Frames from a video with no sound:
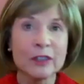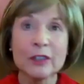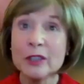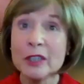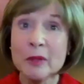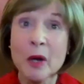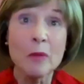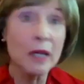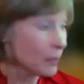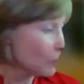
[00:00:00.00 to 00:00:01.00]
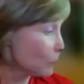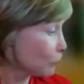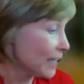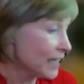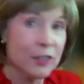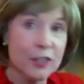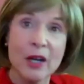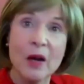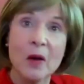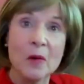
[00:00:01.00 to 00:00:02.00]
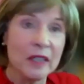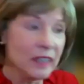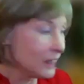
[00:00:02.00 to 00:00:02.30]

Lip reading: Good, well, ready to go.